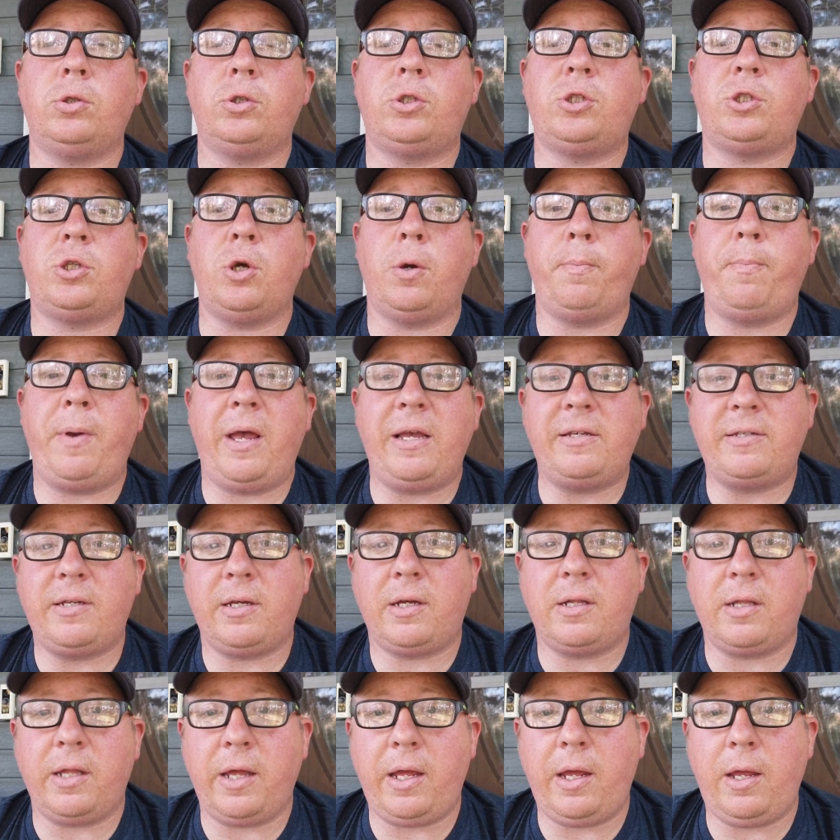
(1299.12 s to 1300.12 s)
So
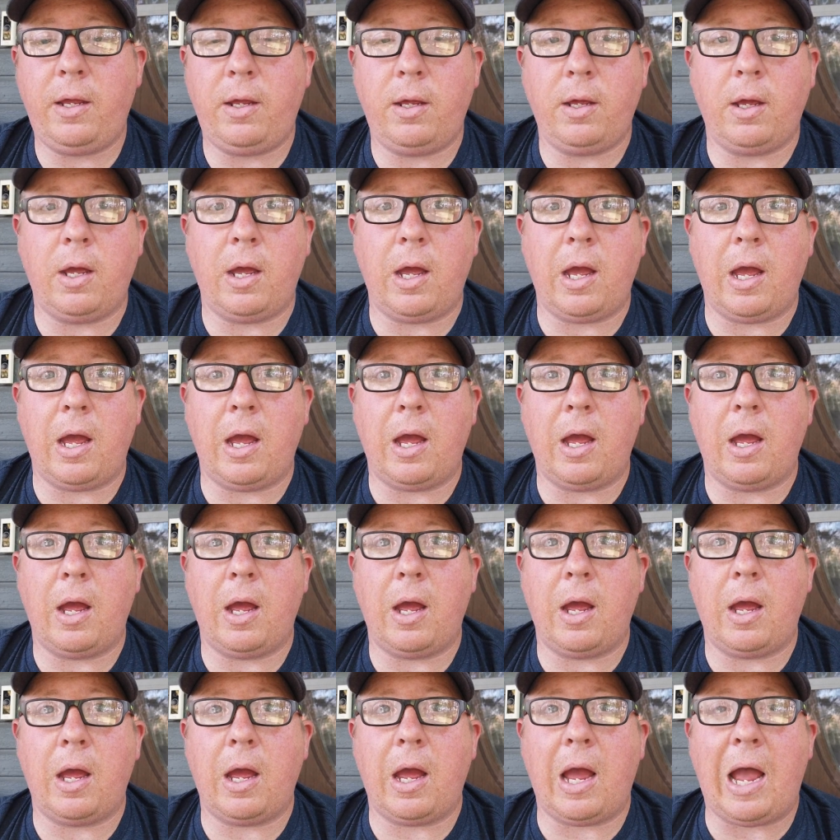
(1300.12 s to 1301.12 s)
basically,
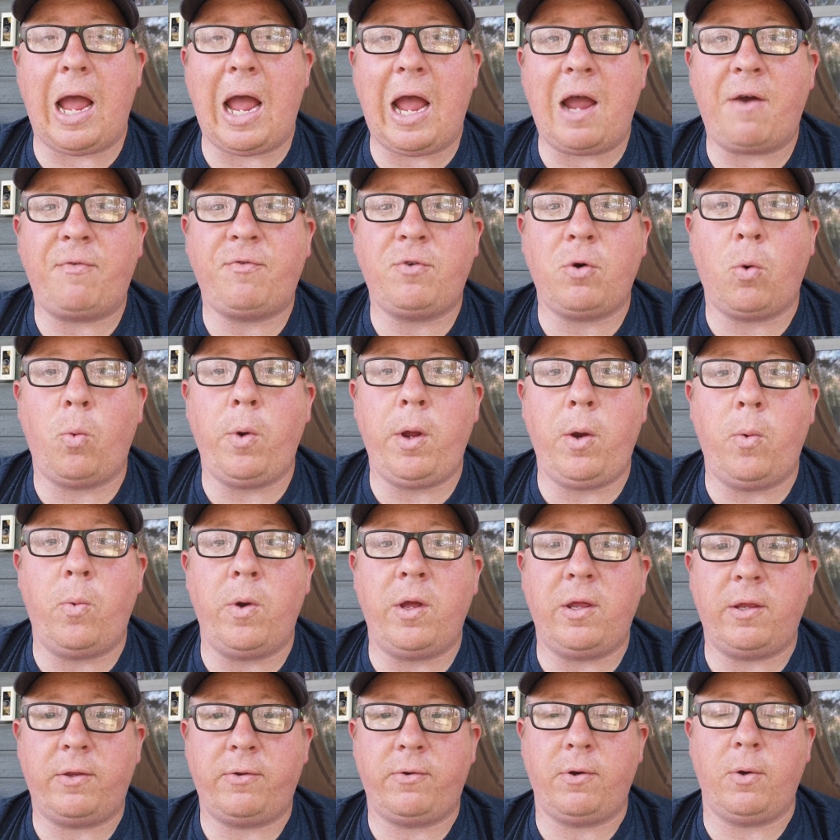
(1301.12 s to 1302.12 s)
after we
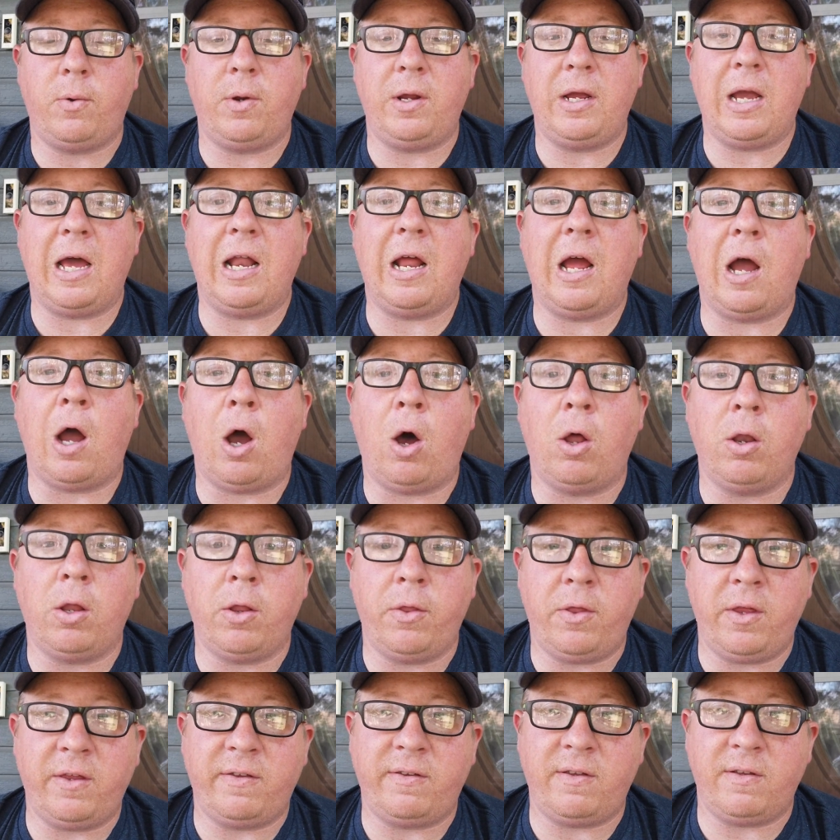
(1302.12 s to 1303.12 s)
went through and got all
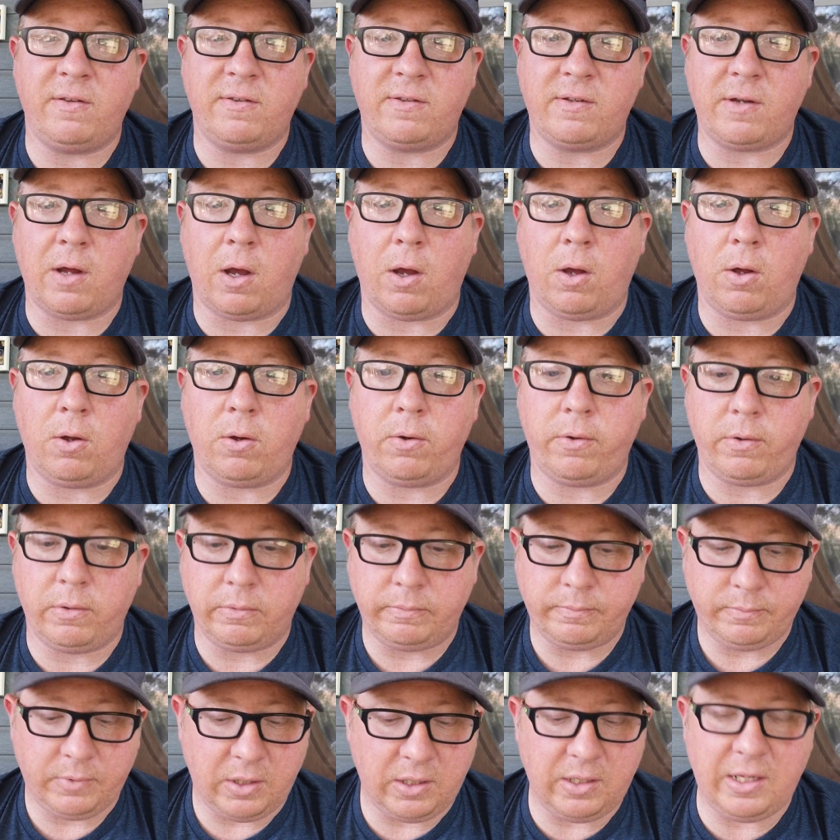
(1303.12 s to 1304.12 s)
of this installed,
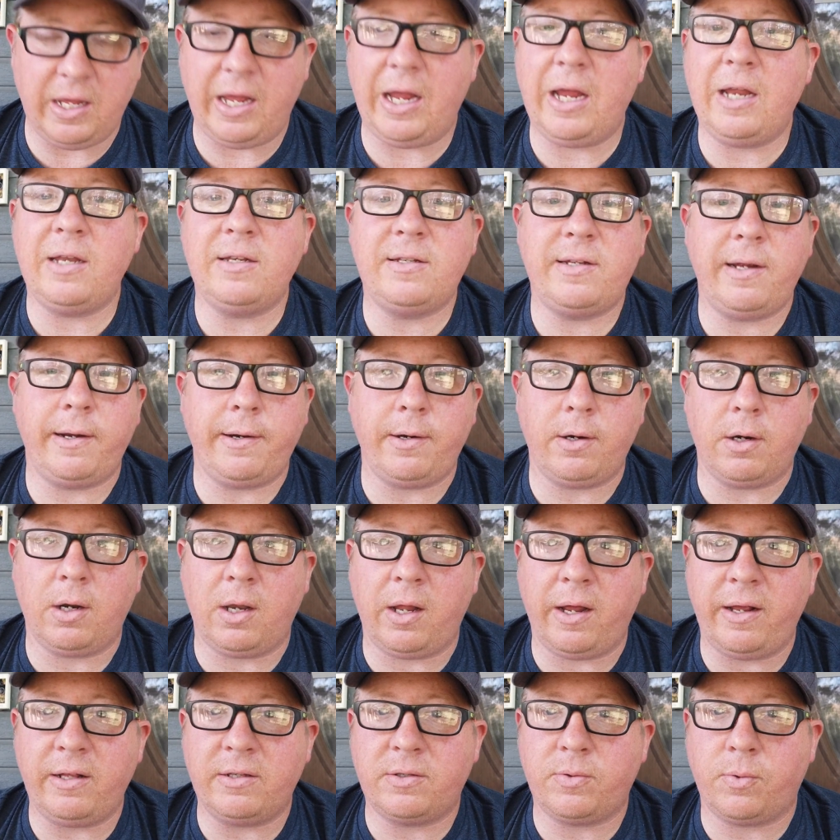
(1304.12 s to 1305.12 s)
the interior
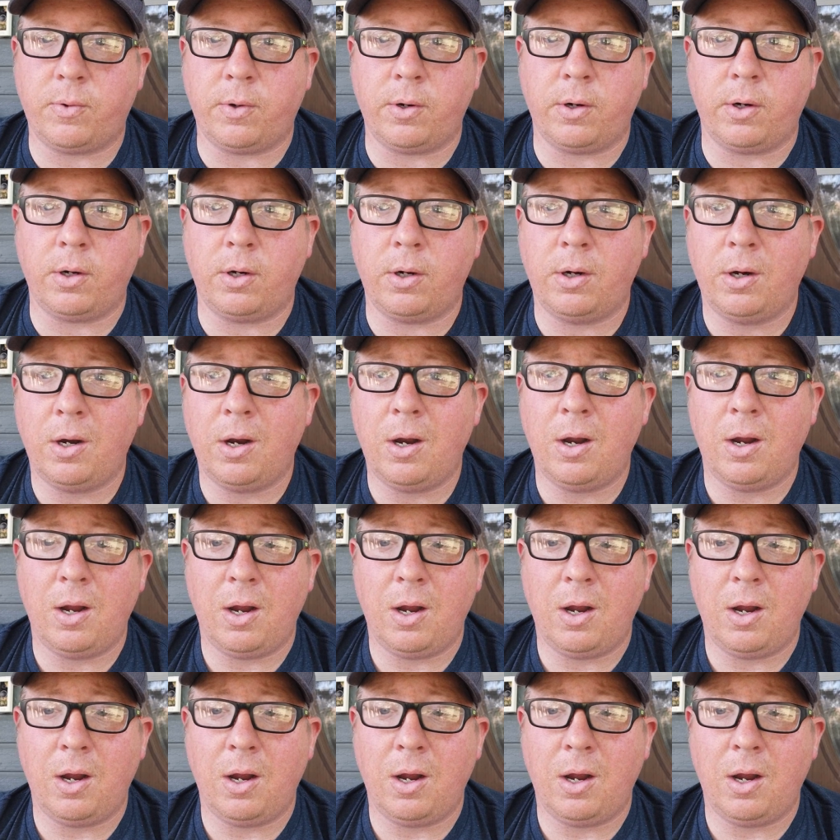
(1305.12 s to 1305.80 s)
lights were,